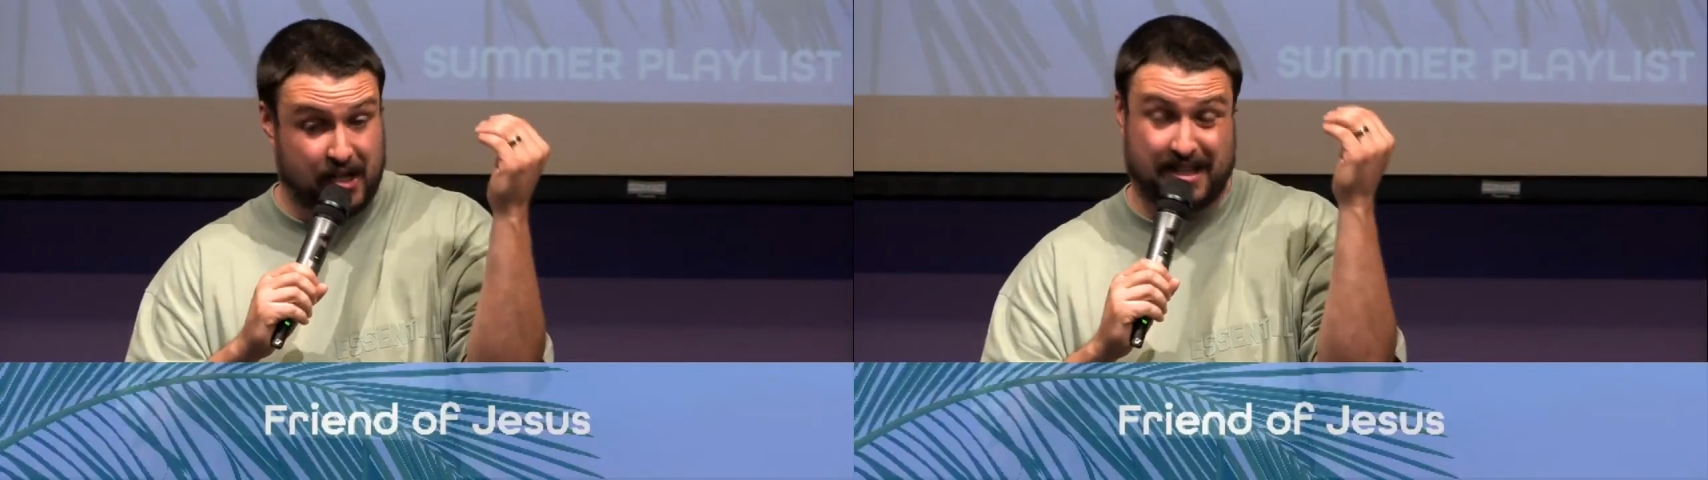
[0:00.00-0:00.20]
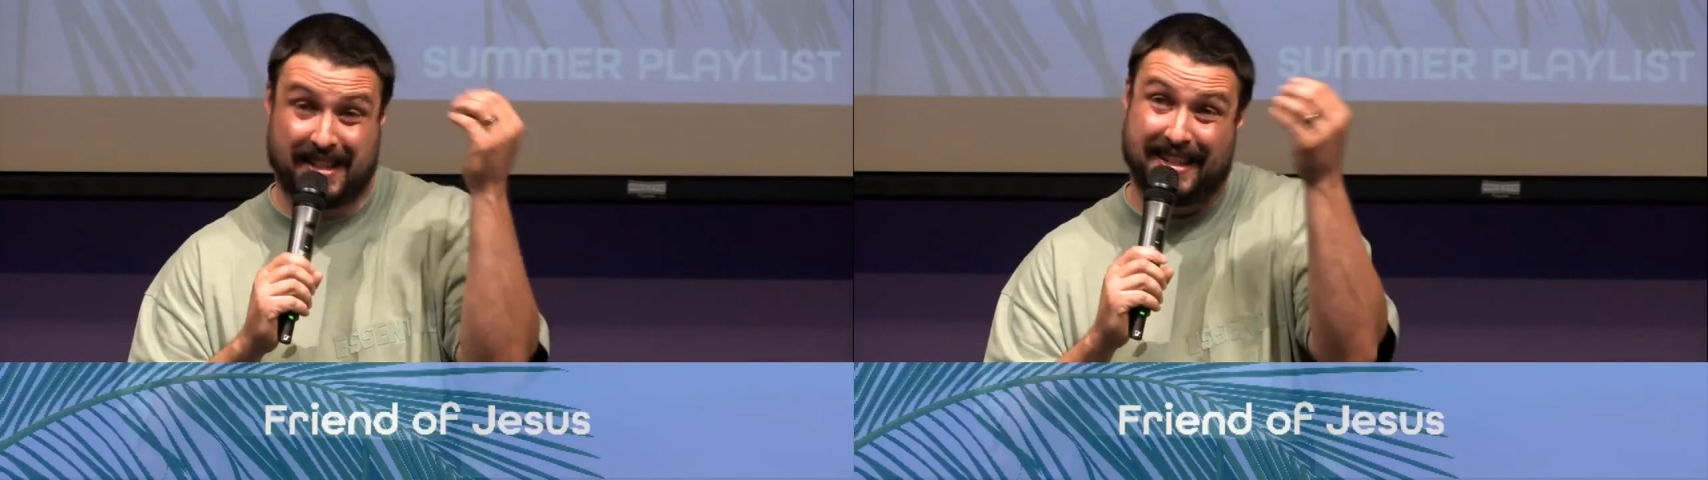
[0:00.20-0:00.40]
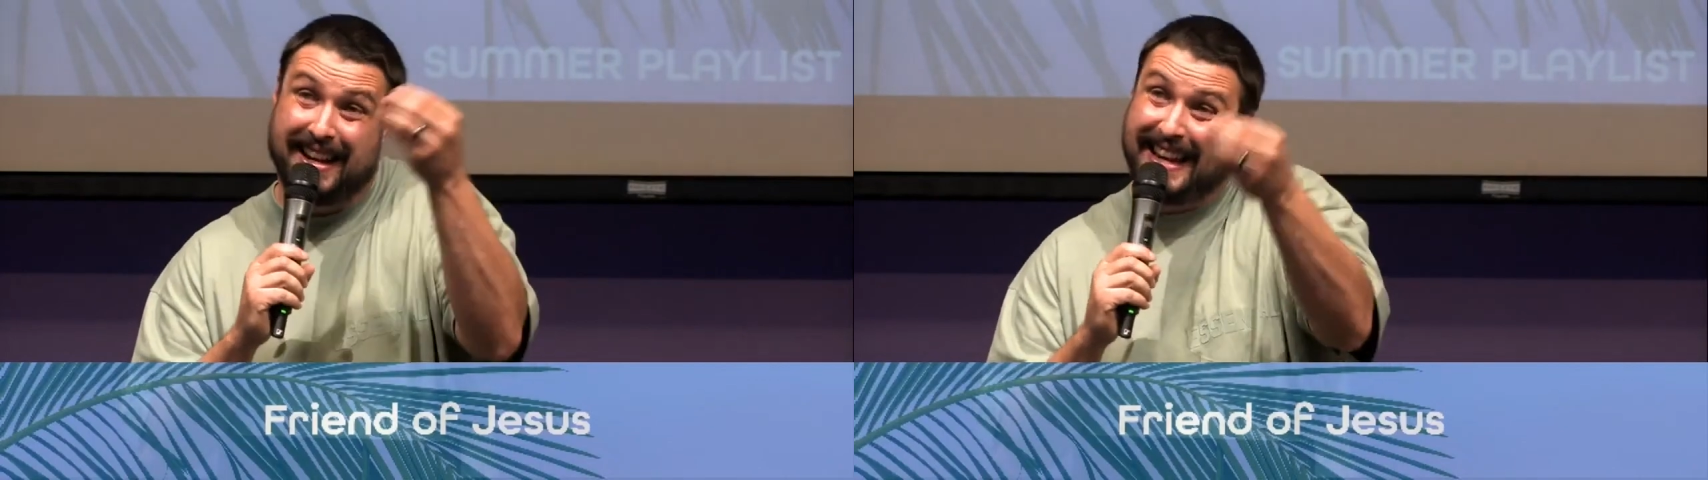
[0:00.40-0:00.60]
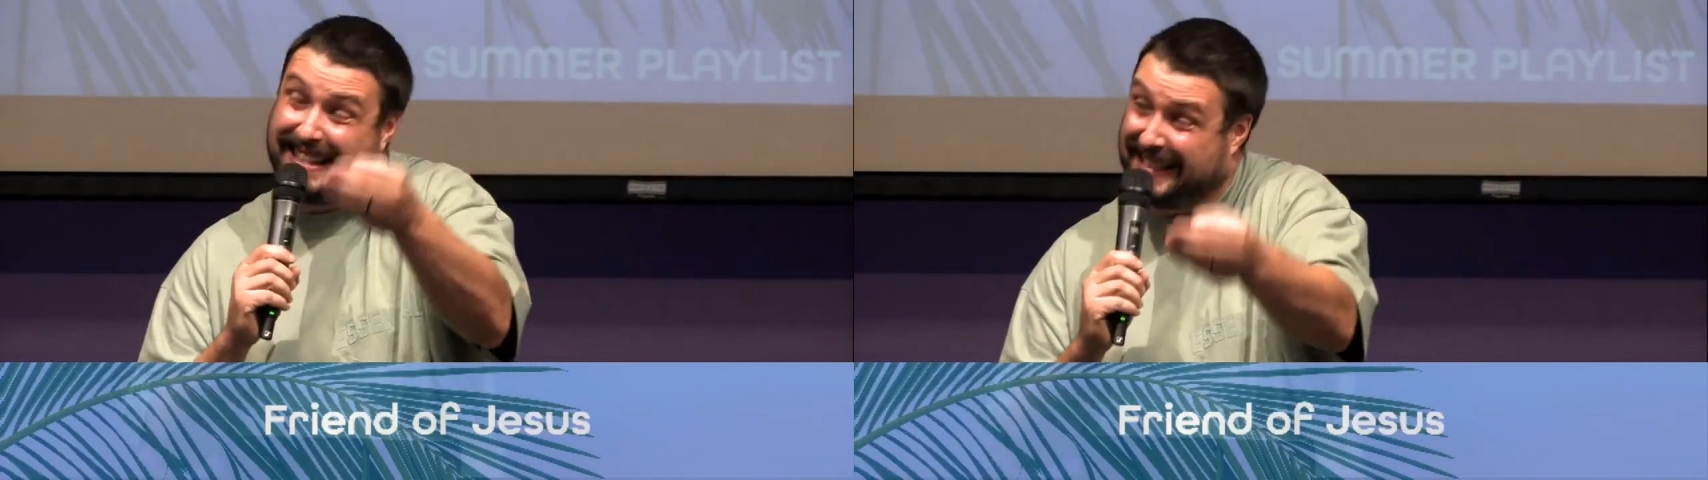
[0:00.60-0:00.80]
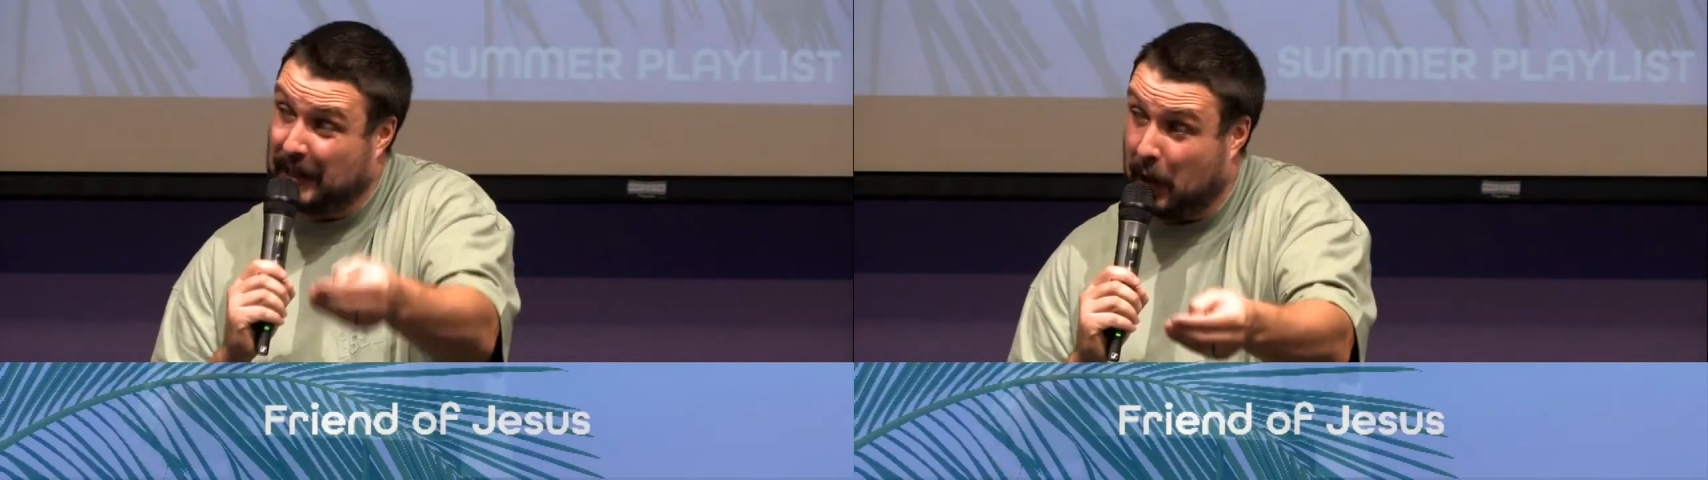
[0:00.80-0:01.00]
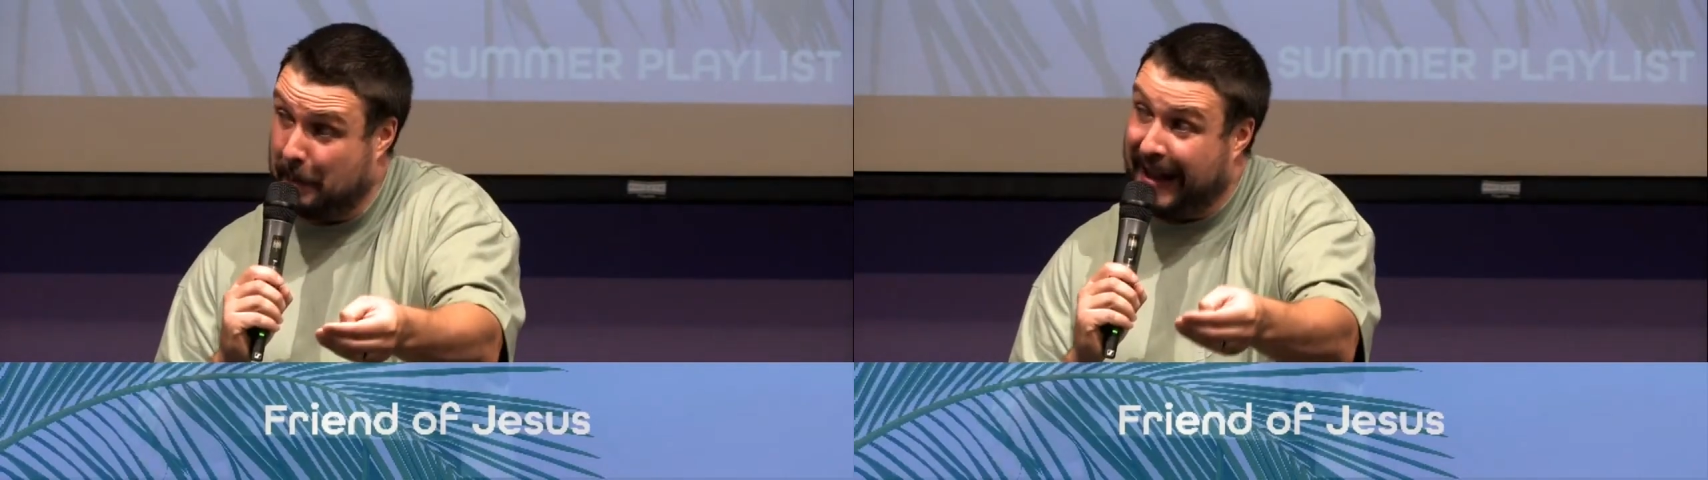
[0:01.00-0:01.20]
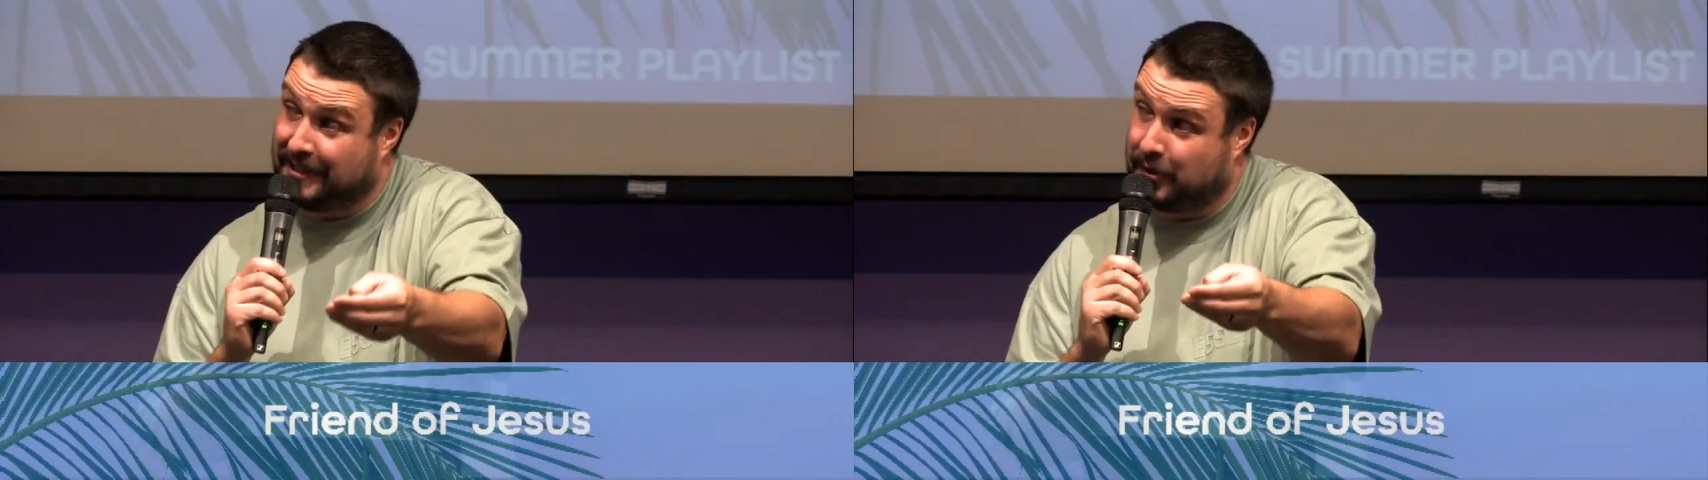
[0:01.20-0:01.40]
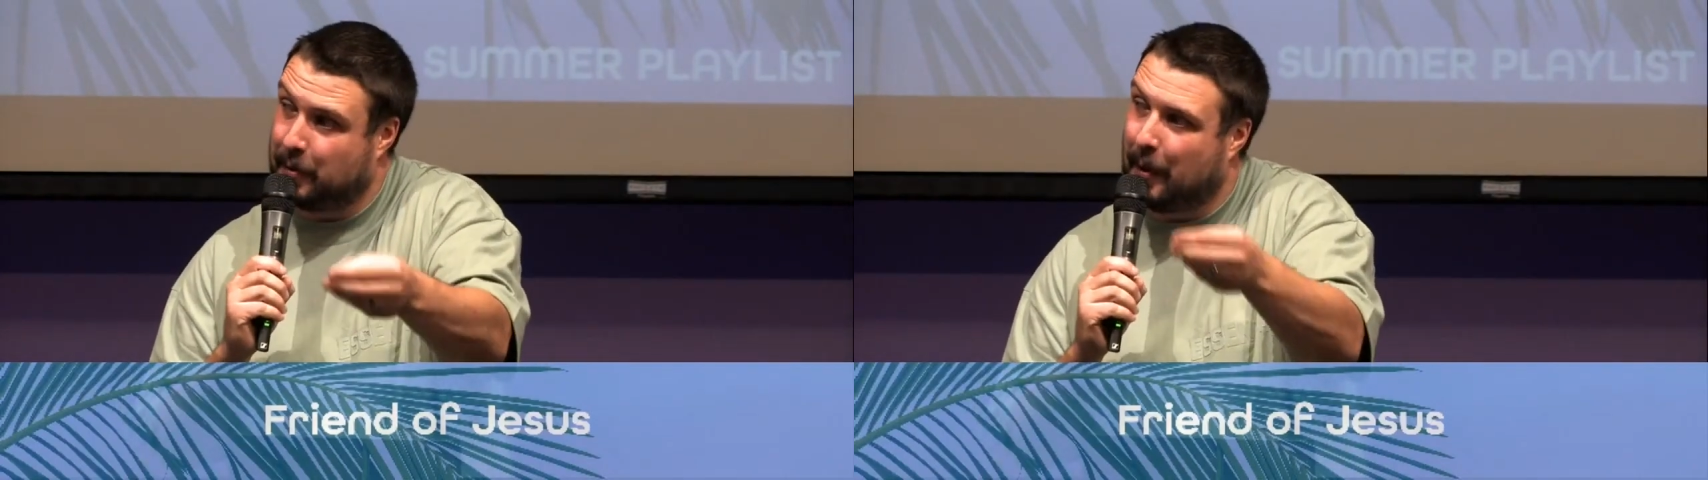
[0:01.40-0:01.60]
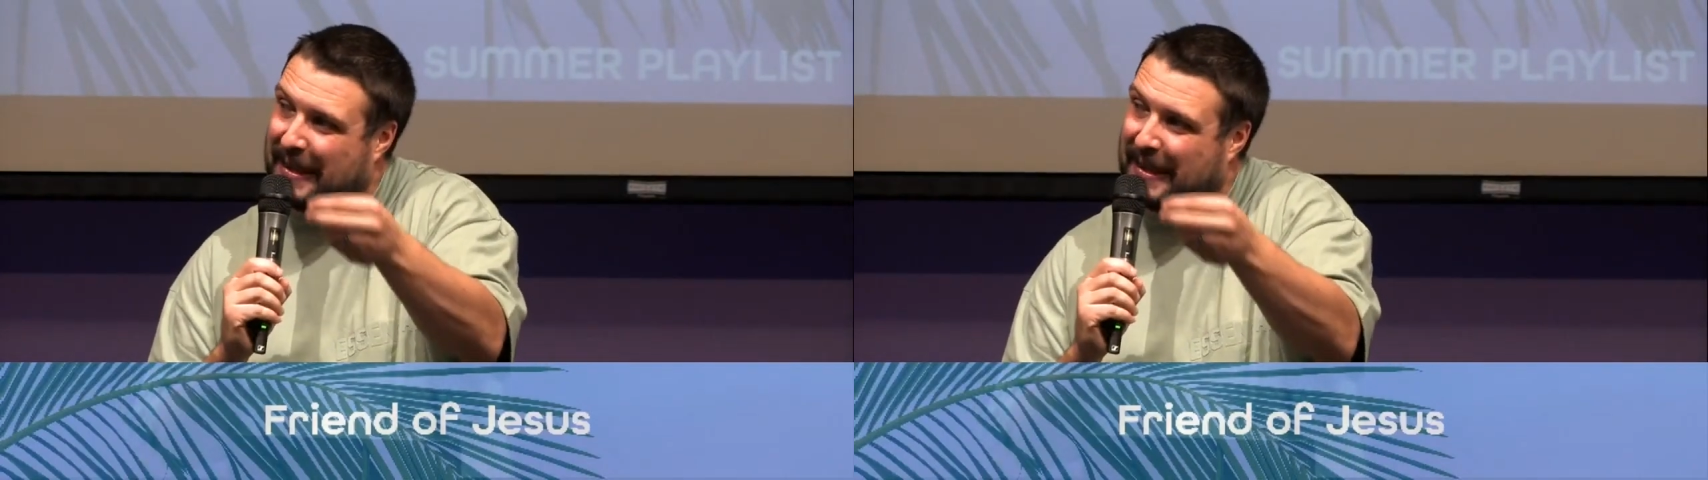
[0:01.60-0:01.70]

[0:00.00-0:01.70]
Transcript: Jesus is still our master,